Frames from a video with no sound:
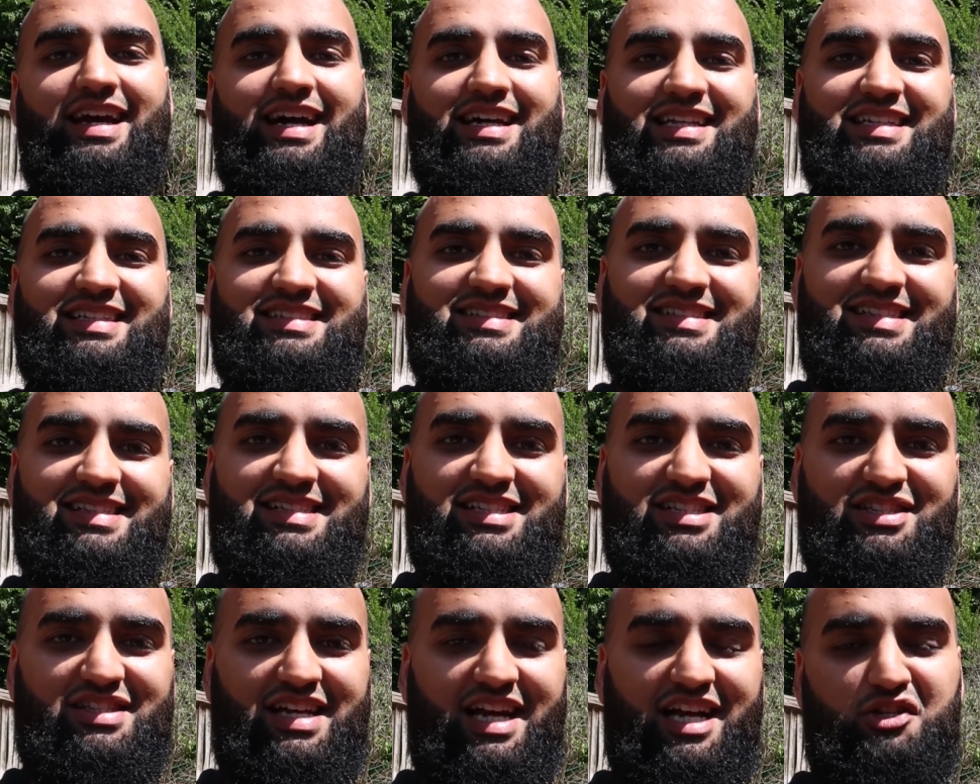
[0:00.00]
And the
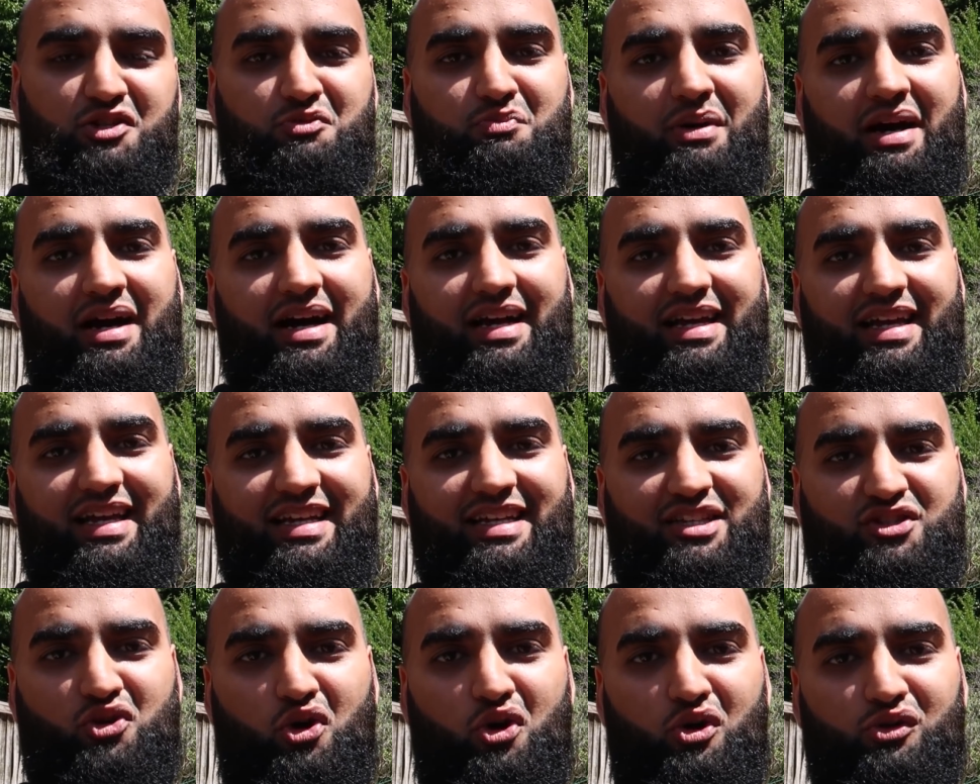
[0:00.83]
Sisters Hajj Pack
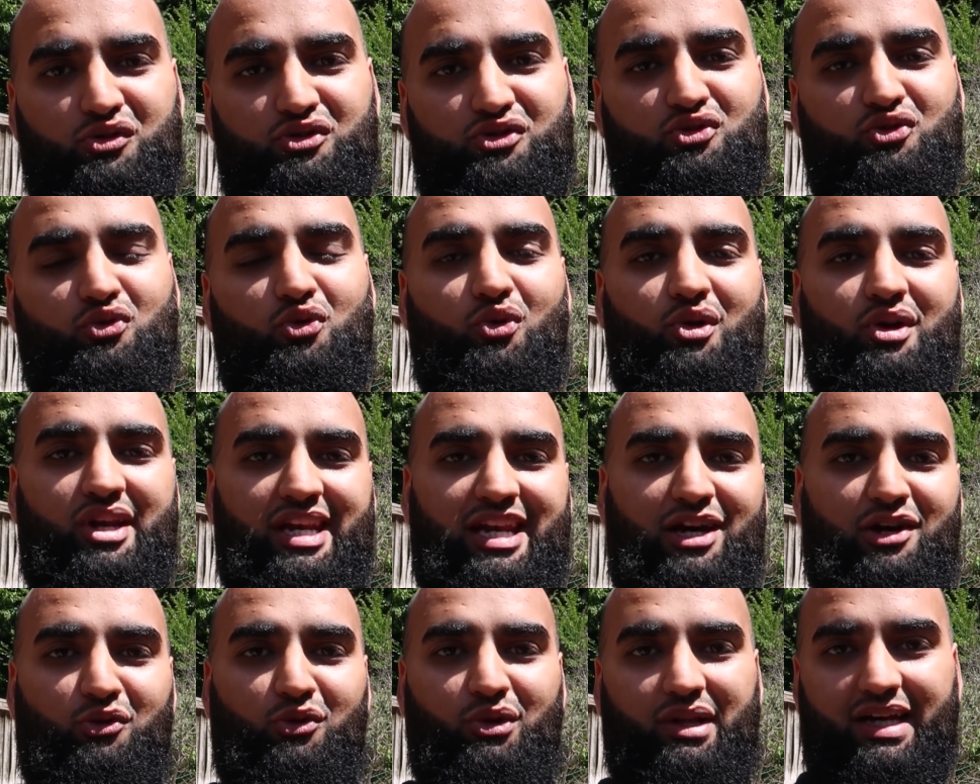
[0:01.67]
is also
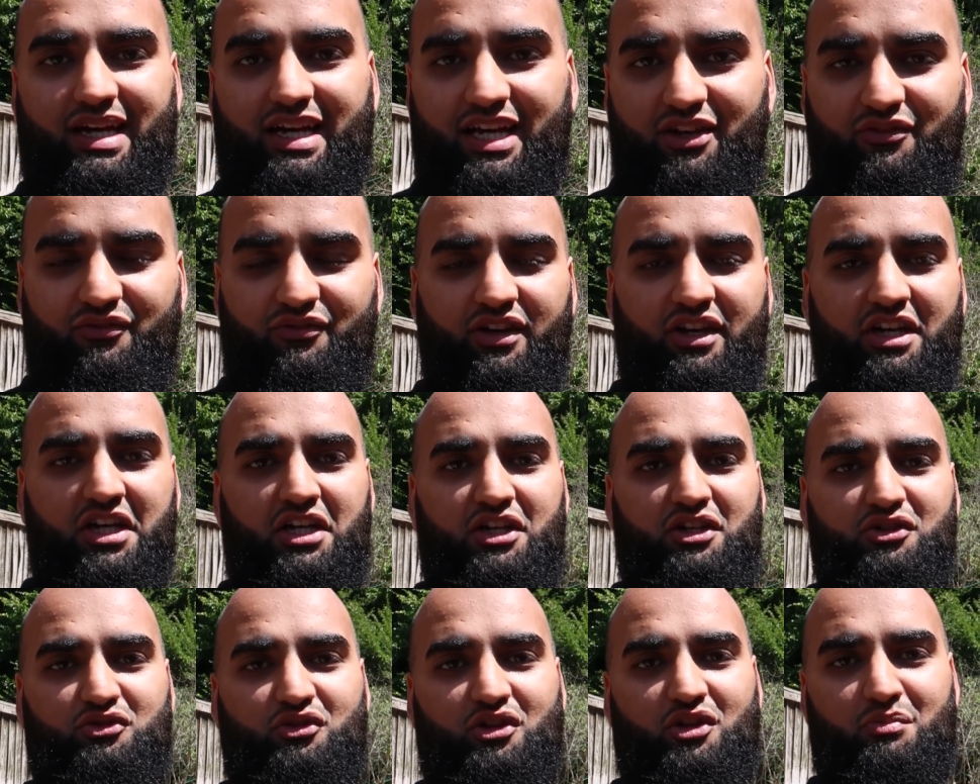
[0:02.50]
now live.
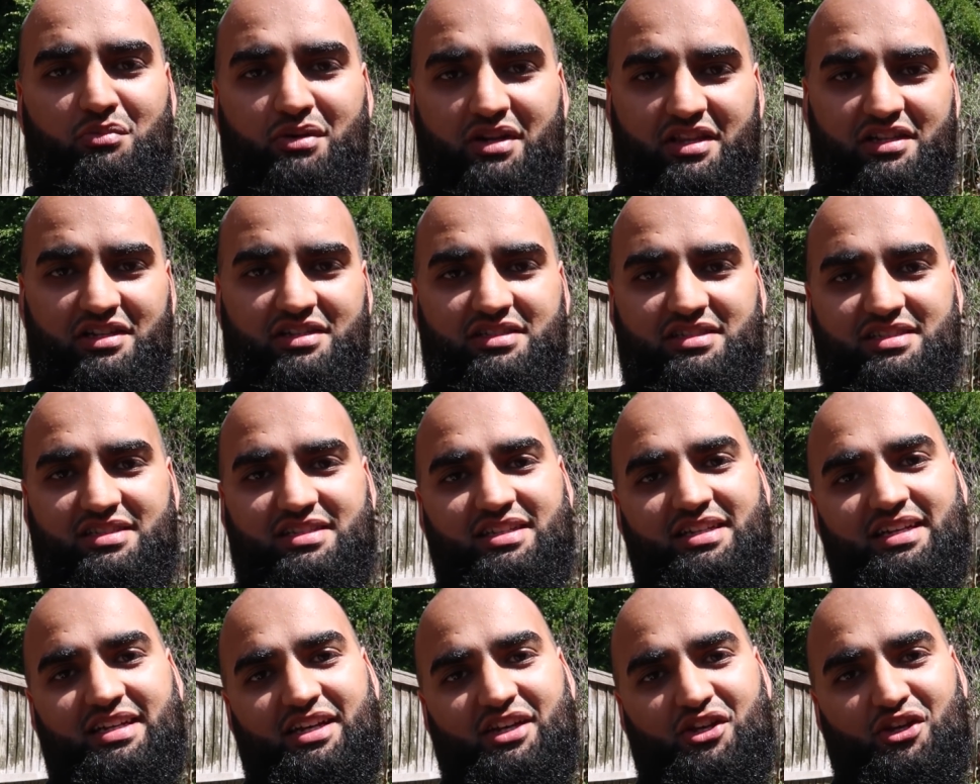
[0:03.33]
So the
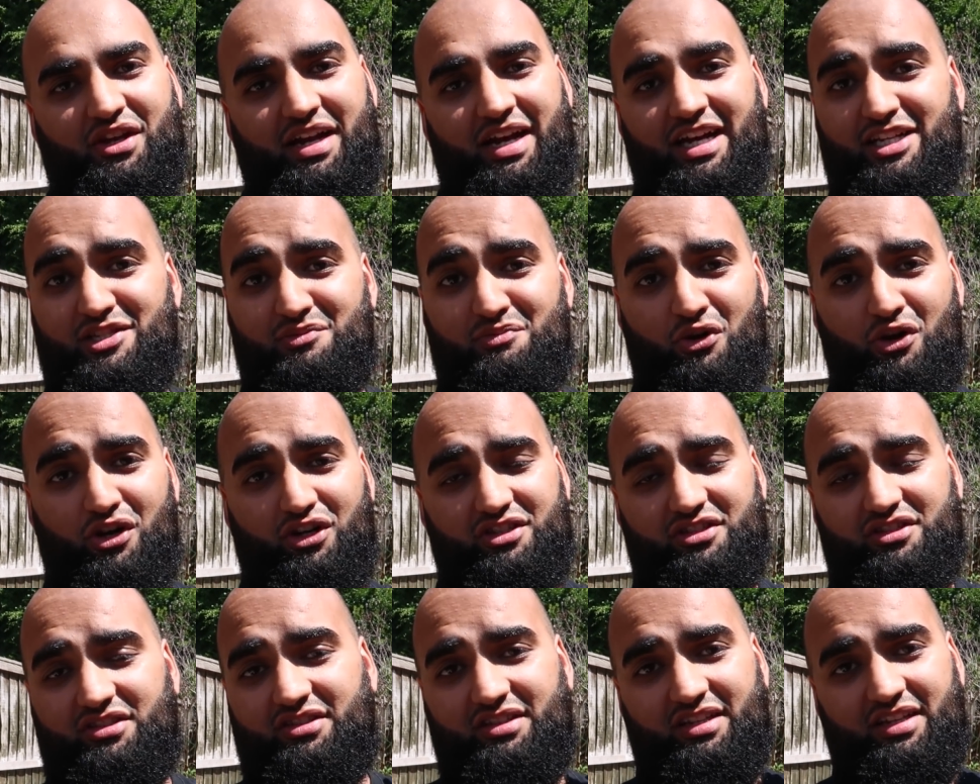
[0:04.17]
brothers, your Hajj
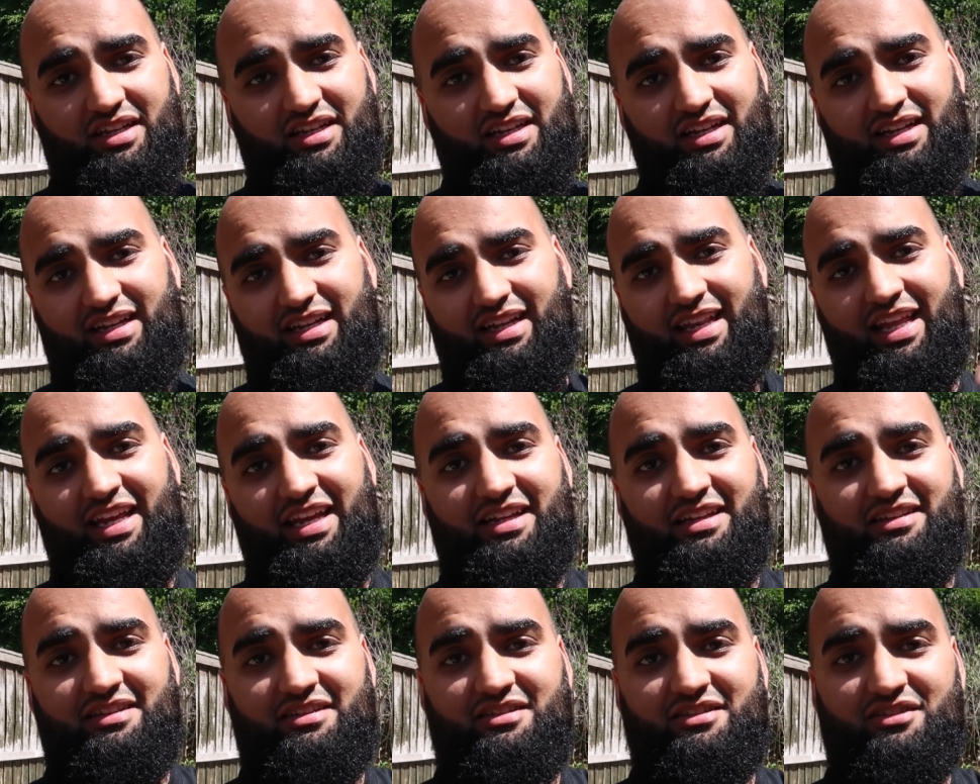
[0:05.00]
Box,
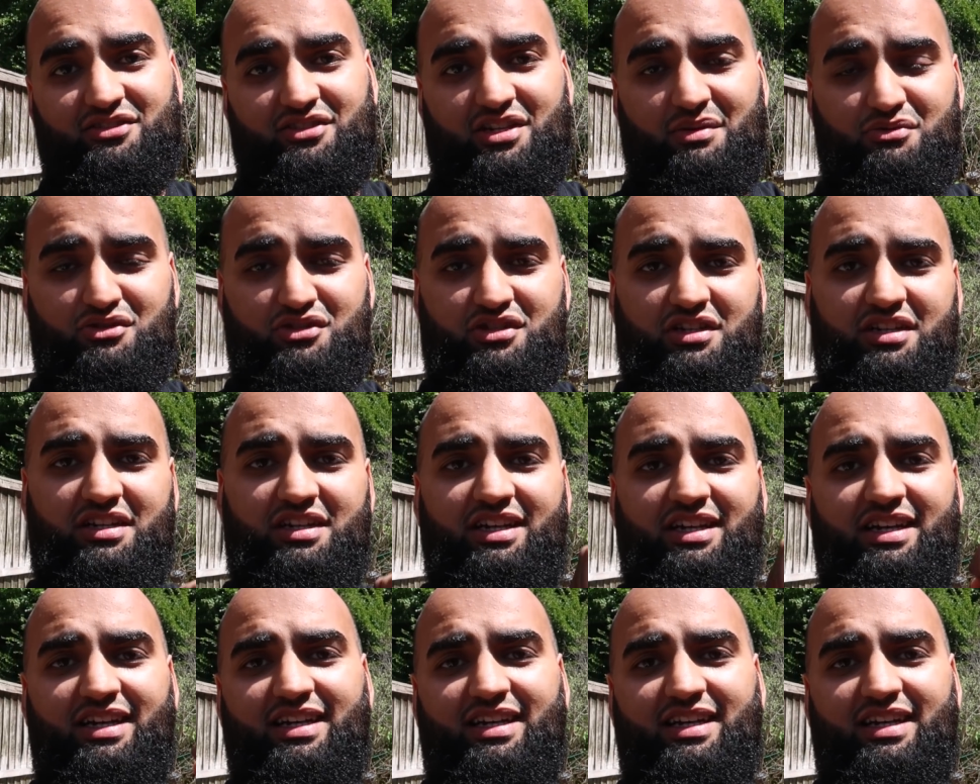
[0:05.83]
link in the description.